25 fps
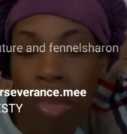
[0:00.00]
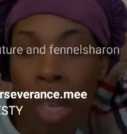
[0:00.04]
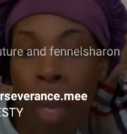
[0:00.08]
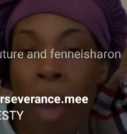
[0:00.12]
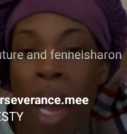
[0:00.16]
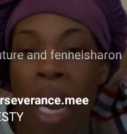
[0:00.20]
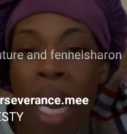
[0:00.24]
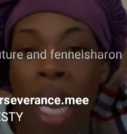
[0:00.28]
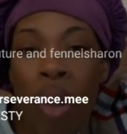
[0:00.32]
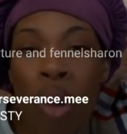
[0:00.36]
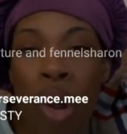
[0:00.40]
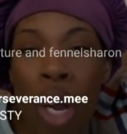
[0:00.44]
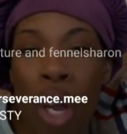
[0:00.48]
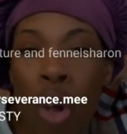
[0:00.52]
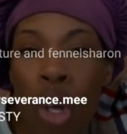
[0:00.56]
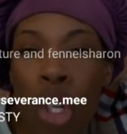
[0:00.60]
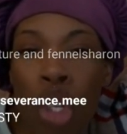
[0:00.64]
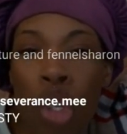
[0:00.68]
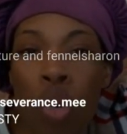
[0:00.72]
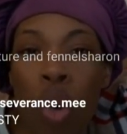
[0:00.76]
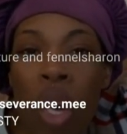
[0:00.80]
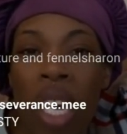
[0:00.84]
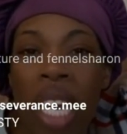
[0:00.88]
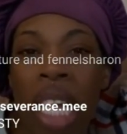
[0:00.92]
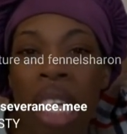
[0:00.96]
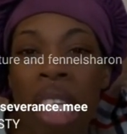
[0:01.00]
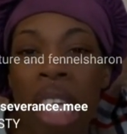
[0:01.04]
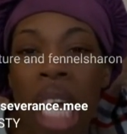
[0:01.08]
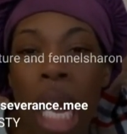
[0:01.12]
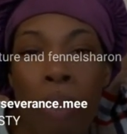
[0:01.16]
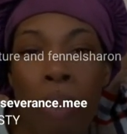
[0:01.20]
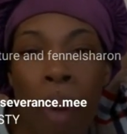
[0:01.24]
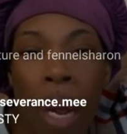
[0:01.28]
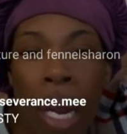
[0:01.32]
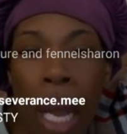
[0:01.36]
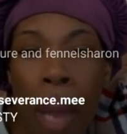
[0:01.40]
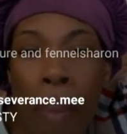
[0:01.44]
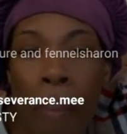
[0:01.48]
The man they gonna go throw gas
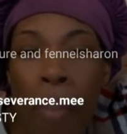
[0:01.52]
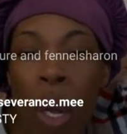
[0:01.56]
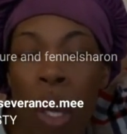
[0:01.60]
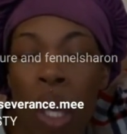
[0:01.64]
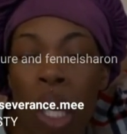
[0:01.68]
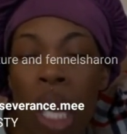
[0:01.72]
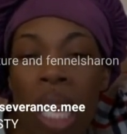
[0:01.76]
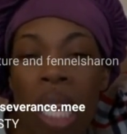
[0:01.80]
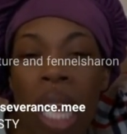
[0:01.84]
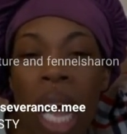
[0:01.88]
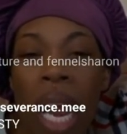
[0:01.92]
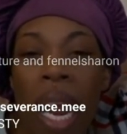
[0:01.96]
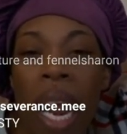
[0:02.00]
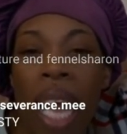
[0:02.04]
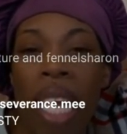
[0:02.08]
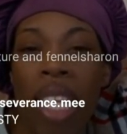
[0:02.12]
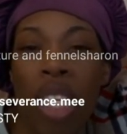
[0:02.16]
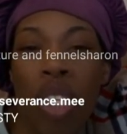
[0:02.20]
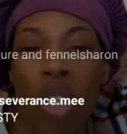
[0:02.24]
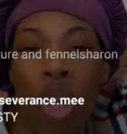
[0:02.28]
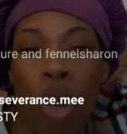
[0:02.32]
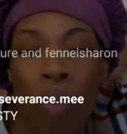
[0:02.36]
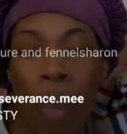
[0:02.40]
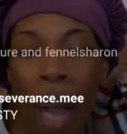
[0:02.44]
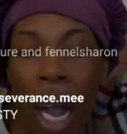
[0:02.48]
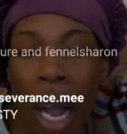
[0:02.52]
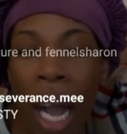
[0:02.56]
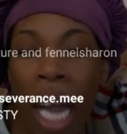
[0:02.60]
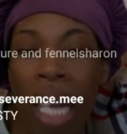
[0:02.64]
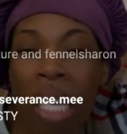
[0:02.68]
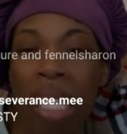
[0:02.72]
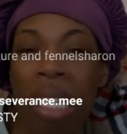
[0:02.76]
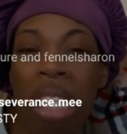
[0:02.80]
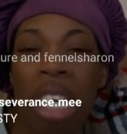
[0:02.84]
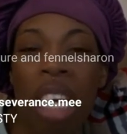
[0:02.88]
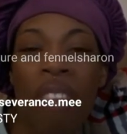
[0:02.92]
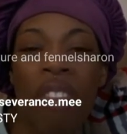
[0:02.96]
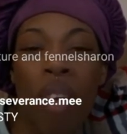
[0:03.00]
and them blood clot and light it up. And
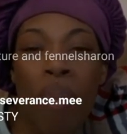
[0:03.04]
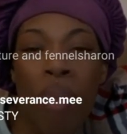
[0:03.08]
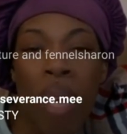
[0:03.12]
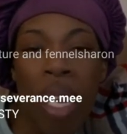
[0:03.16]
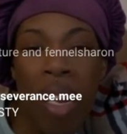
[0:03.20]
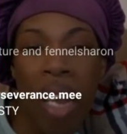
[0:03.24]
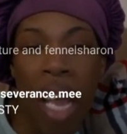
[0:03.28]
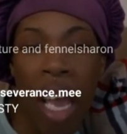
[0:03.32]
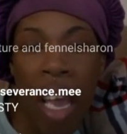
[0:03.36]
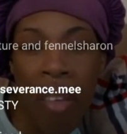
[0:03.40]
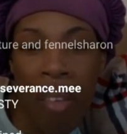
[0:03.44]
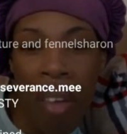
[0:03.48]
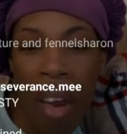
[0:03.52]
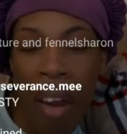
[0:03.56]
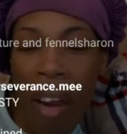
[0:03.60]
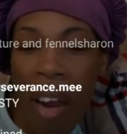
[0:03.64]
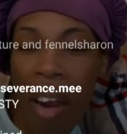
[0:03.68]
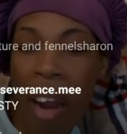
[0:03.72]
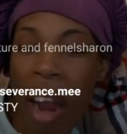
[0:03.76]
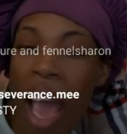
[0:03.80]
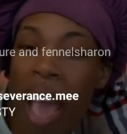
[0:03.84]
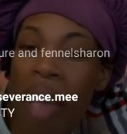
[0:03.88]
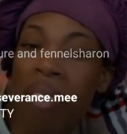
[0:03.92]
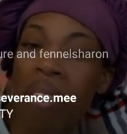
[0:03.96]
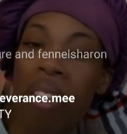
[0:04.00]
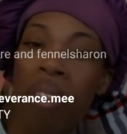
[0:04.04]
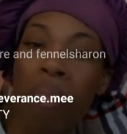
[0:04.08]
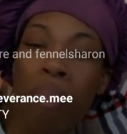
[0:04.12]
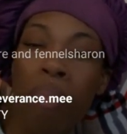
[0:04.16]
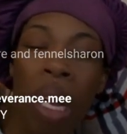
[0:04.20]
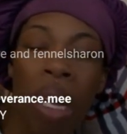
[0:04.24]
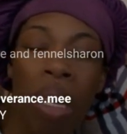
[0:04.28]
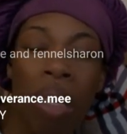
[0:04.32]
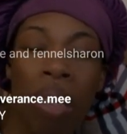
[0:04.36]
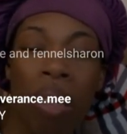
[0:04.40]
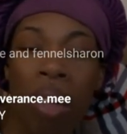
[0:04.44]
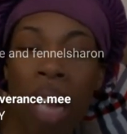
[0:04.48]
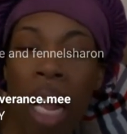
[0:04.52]
God see them in there. Light it
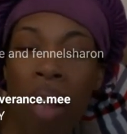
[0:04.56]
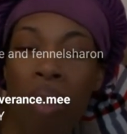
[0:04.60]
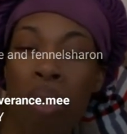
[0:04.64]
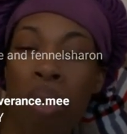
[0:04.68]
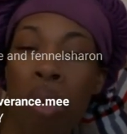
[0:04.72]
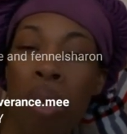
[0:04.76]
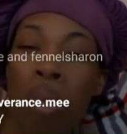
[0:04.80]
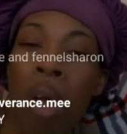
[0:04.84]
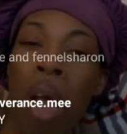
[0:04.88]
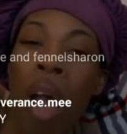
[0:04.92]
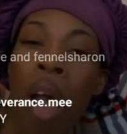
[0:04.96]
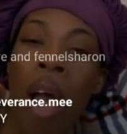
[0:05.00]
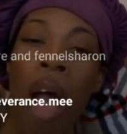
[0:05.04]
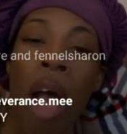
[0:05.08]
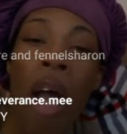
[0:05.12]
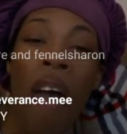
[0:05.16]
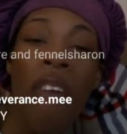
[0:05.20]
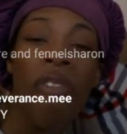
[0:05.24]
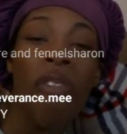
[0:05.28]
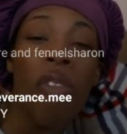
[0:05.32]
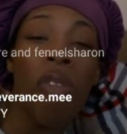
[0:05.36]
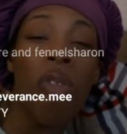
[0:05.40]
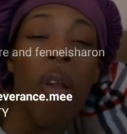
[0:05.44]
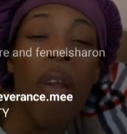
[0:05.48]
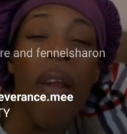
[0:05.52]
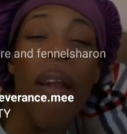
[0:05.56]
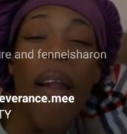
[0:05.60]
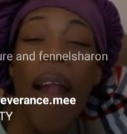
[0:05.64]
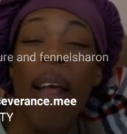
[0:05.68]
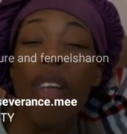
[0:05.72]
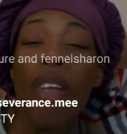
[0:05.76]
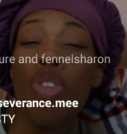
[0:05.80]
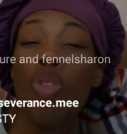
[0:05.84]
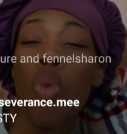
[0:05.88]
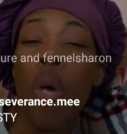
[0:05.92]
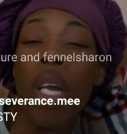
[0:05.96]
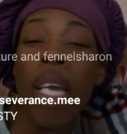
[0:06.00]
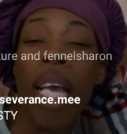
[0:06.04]
blood clot.
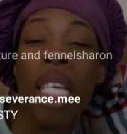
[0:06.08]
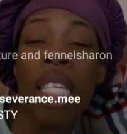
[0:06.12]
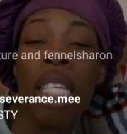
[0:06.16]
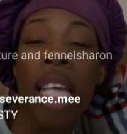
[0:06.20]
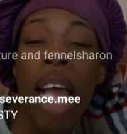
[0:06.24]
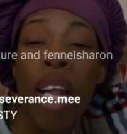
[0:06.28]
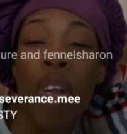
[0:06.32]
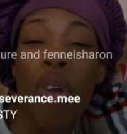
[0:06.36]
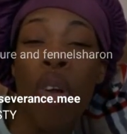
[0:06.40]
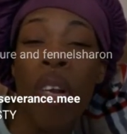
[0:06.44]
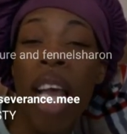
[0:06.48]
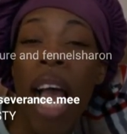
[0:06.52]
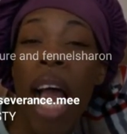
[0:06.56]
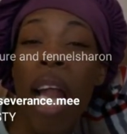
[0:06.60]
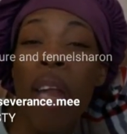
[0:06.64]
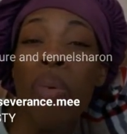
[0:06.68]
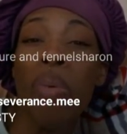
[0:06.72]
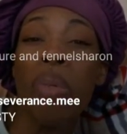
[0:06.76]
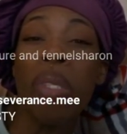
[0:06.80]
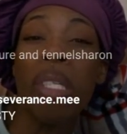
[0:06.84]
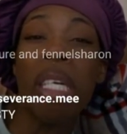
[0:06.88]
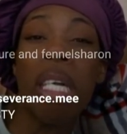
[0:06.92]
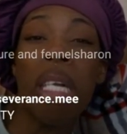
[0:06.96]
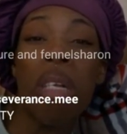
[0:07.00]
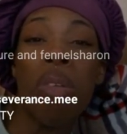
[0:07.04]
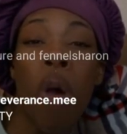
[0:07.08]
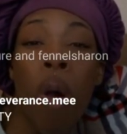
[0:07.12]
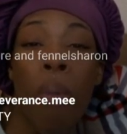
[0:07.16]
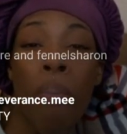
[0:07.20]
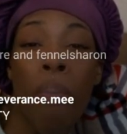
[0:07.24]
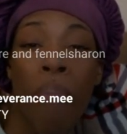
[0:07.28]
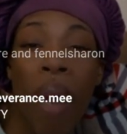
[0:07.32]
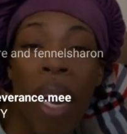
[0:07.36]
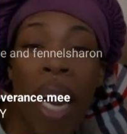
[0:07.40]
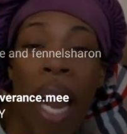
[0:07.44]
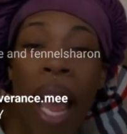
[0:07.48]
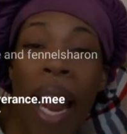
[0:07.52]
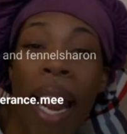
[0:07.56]
Throw gas down there and use the
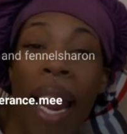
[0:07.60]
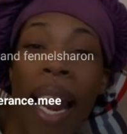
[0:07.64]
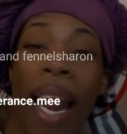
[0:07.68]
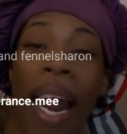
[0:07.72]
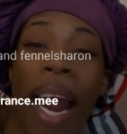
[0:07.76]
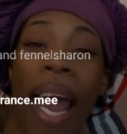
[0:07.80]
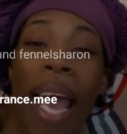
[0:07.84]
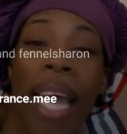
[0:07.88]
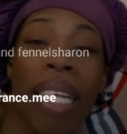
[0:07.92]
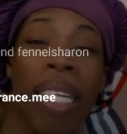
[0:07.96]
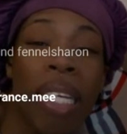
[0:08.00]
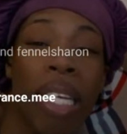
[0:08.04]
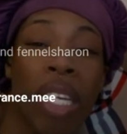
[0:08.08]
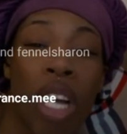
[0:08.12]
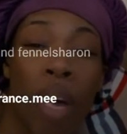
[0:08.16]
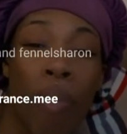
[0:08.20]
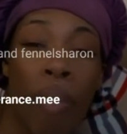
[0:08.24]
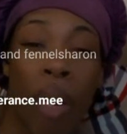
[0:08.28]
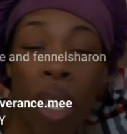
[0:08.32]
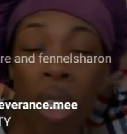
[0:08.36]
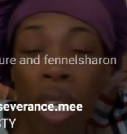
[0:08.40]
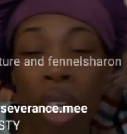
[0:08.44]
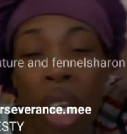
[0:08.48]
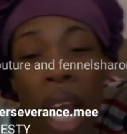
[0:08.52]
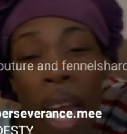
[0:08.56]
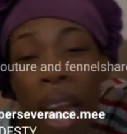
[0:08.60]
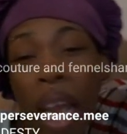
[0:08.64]
company and light it in no blood